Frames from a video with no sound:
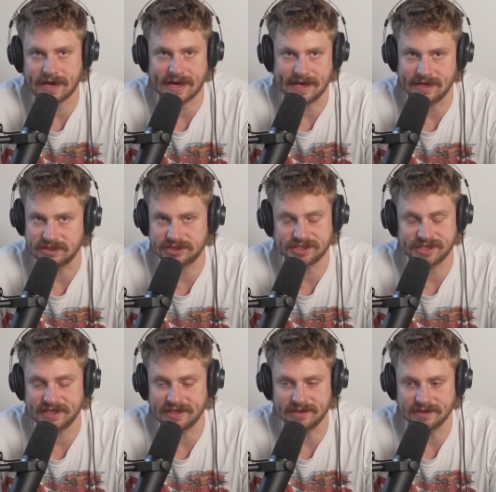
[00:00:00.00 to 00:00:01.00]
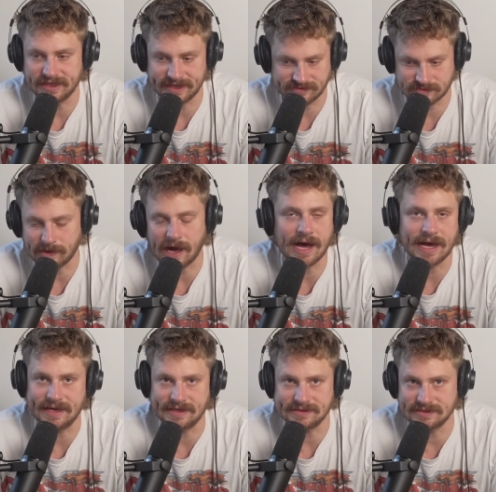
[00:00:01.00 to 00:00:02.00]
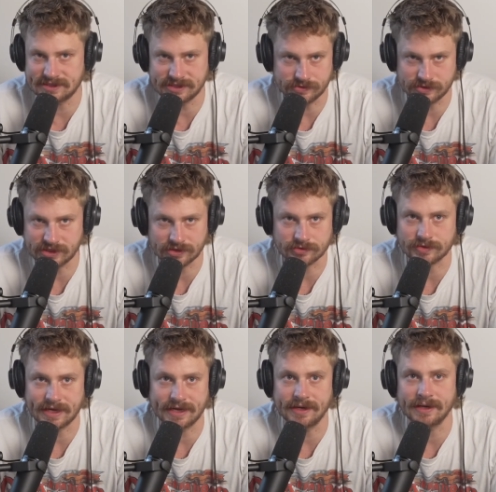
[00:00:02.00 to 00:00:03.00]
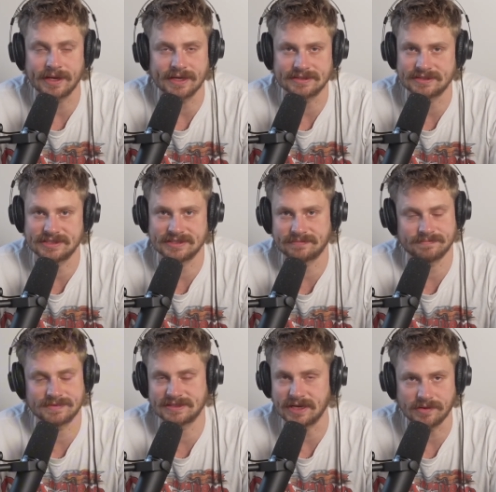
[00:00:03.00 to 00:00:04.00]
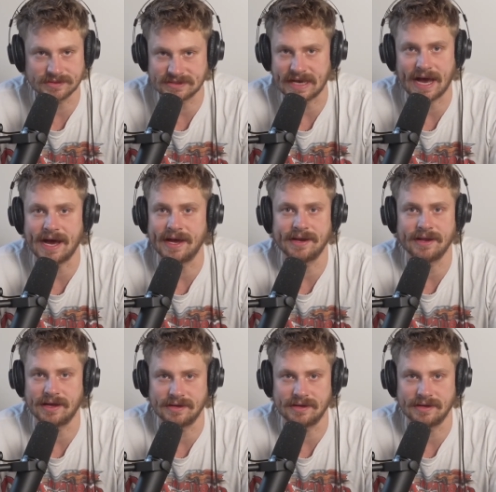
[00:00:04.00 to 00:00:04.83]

and she leaves behind 2 children. It's just so sad.